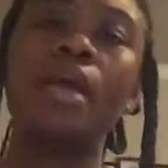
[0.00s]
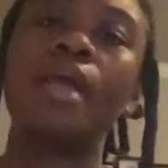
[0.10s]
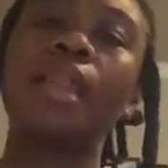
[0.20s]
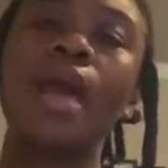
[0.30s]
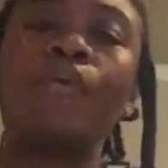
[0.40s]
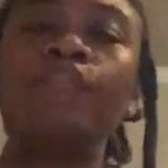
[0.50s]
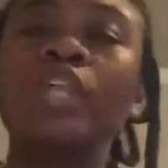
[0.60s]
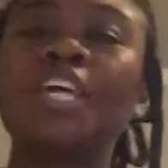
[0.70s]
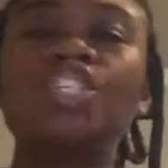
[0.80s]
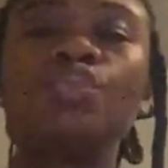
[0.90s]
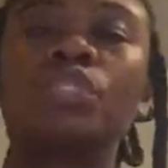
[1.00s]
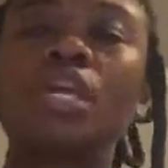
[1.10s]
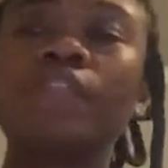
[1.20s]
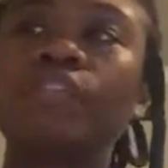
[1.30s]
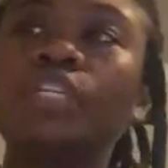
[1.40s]
And I don't feel like she was
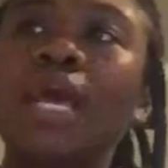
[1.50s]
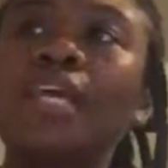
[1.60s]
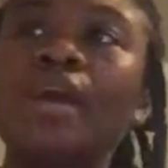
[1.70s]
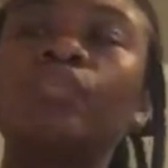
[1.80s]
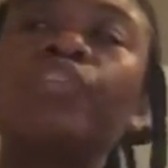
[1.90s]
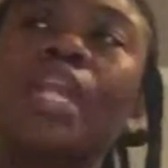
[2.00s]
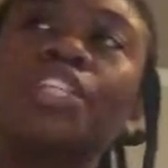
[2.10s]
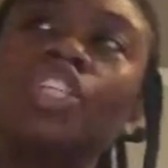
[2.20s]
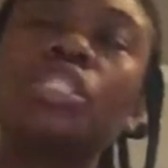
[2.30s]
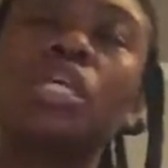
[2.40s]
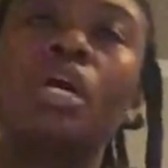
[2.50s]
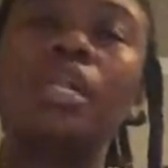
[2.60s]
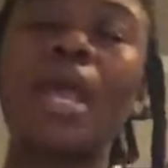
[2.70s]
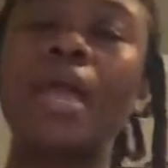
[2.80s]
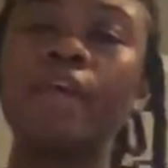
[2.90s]
ever, like, I don't feel like she's
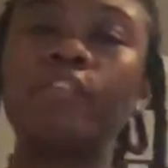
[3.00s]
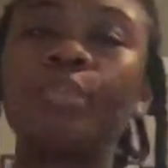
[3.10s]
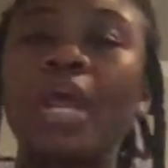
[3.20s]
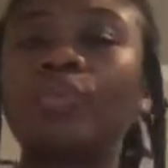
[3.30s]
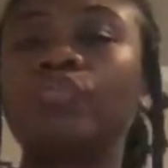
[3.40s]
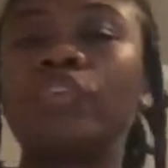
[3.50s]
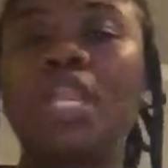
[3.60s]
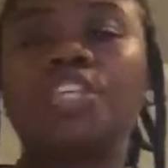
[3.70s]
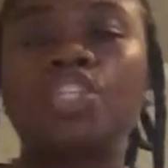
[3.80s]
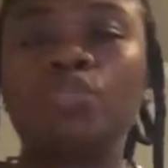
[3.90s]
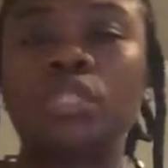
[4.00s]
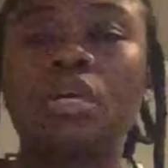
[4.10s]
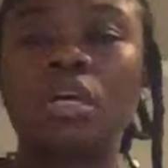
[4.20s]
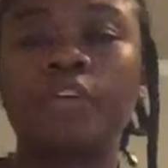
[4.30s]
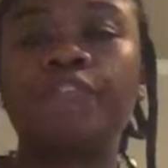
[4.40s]
not ever, but I don't feel like she was
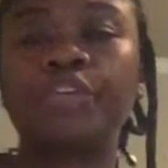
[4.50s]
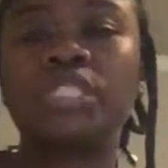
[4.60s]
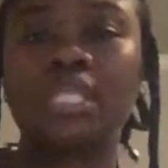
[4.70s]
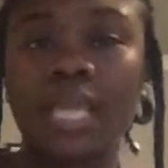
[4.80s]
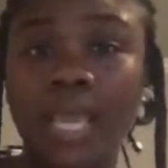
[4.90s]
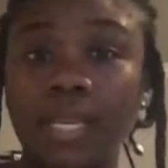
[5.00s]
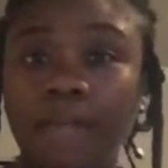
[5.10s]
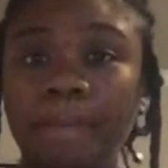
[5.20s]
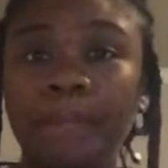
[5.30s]
a good friend to Kandi.